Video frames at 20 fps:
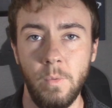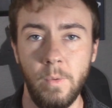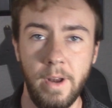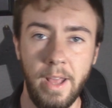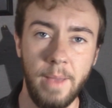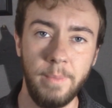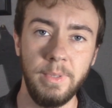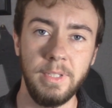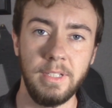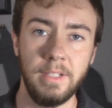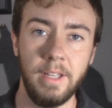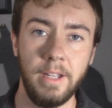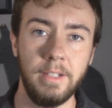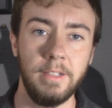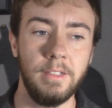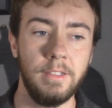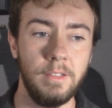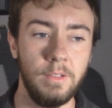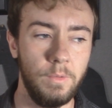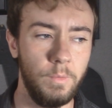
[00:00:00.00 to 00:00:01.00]
What happens
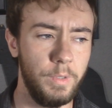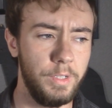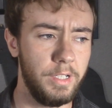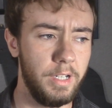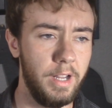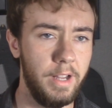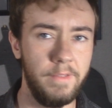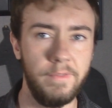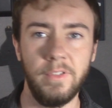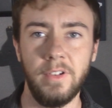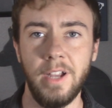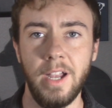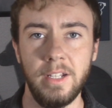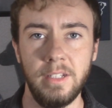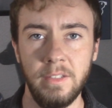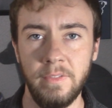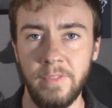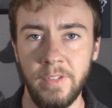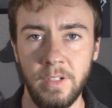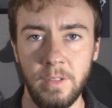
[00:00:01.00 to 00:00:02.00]
next, which I
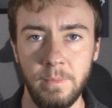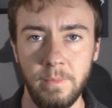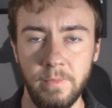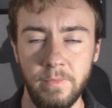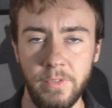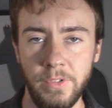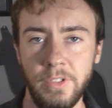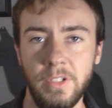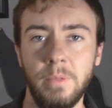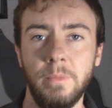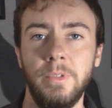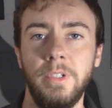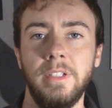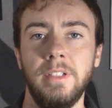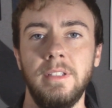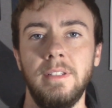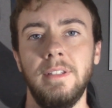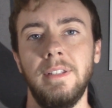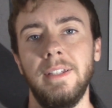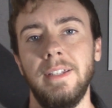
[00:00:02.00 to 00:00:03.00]
forgot to film for some
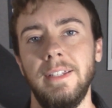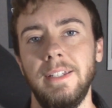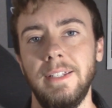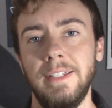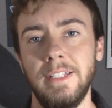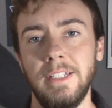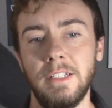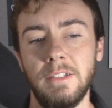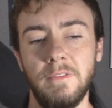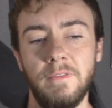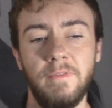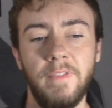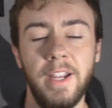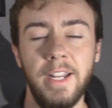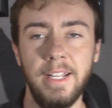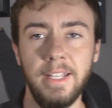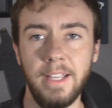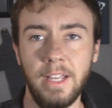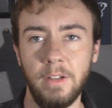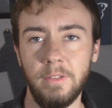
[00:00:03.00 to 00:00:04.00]
reason, is
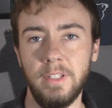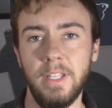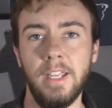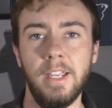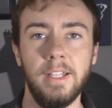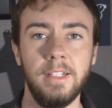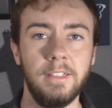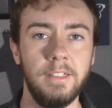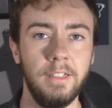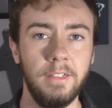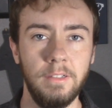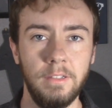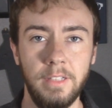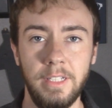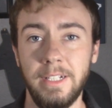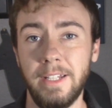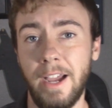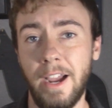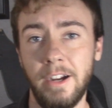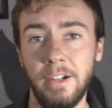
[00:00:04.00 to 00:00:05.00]
fading out the hand signal
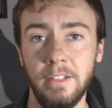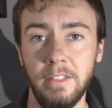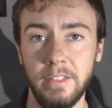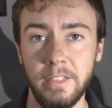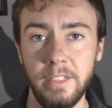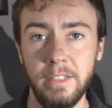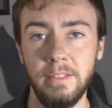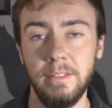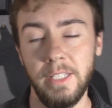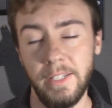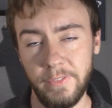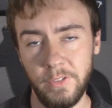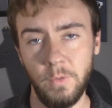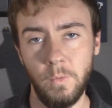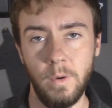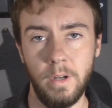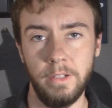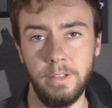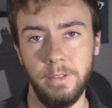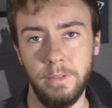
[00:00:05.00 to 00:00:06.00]
entirely if you
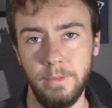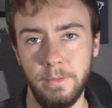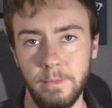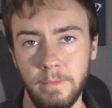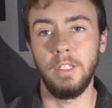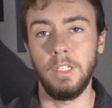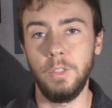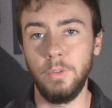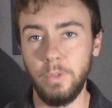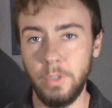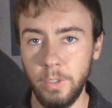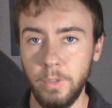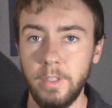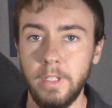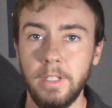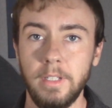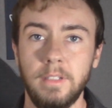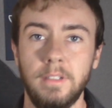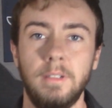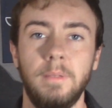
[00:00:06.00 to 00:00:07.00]
want to. You do
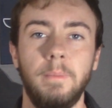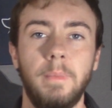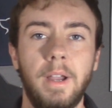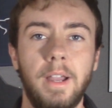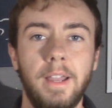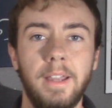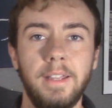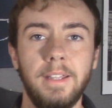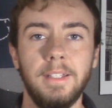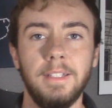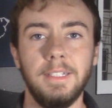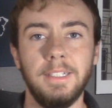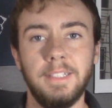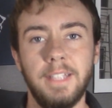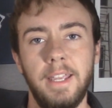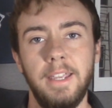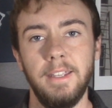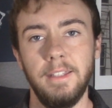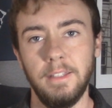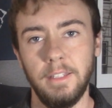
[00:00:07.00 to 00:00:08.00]
this by
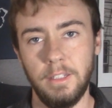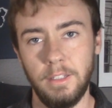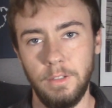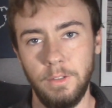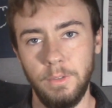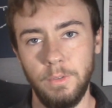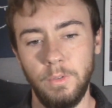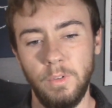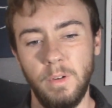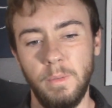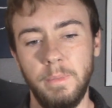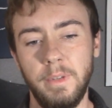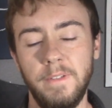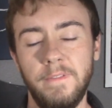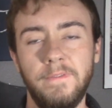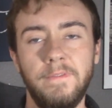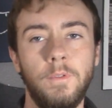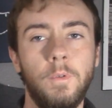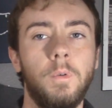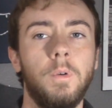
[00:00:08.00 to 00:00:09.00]
saying the cue
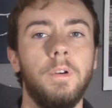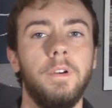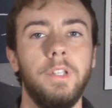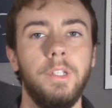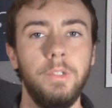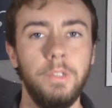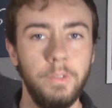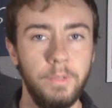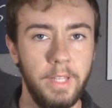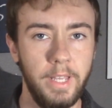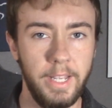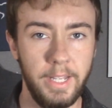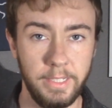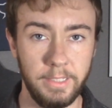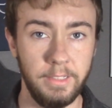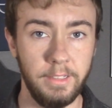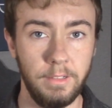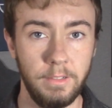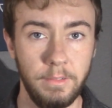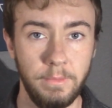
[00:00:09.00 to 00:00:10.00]
before you do the
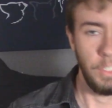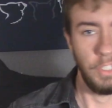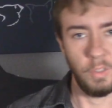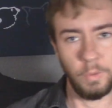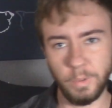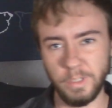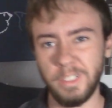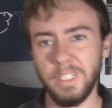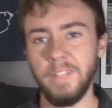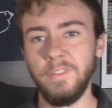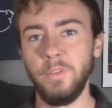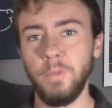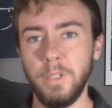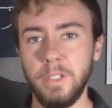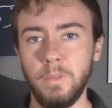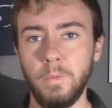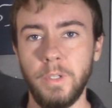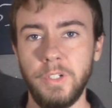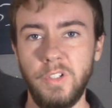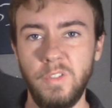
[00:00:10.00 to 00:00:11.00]
hand signal. So instead of
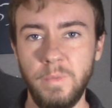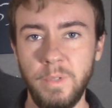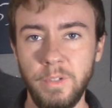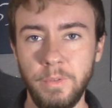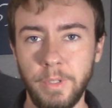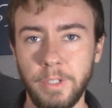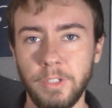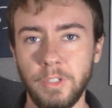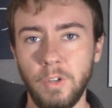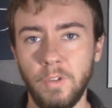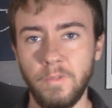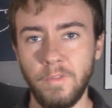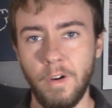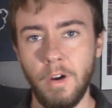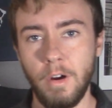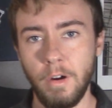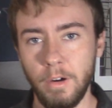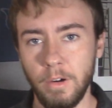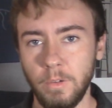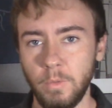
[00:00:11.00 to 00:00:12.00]
doing what you've been doing so
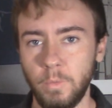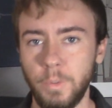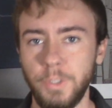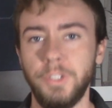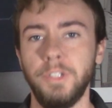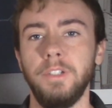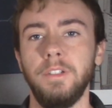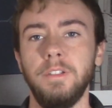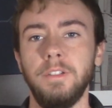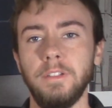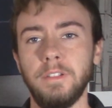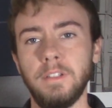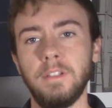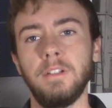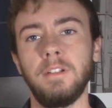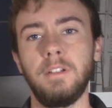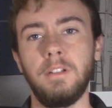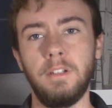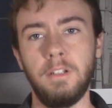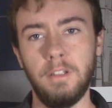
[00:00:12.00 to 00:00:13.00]
far, which is
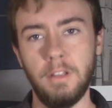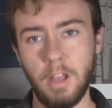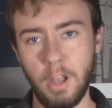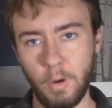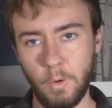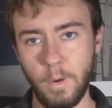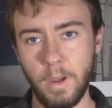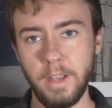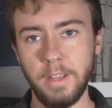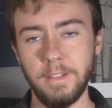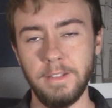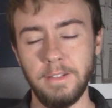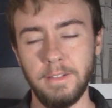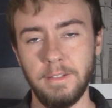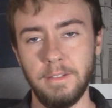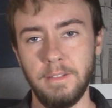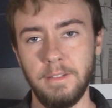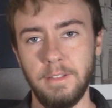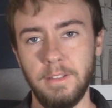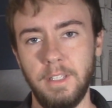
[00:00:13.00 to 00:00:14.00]
clockwise,
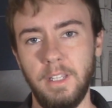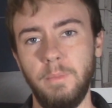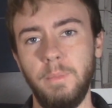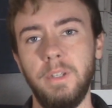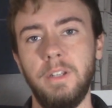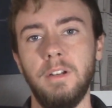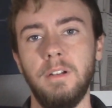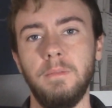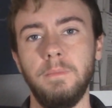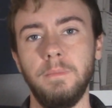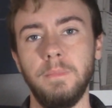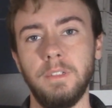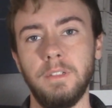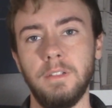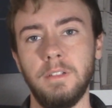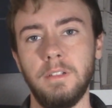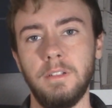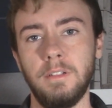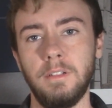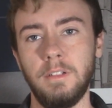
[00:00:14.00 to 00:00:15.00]
it becomes
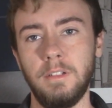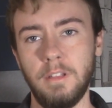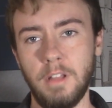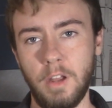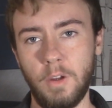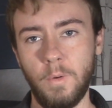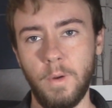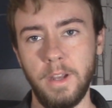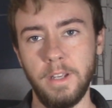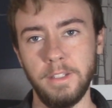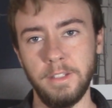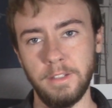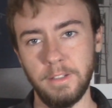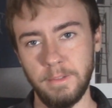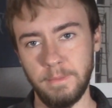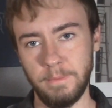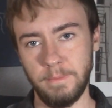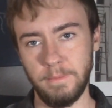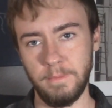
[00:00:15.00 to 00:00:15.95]
clockwise.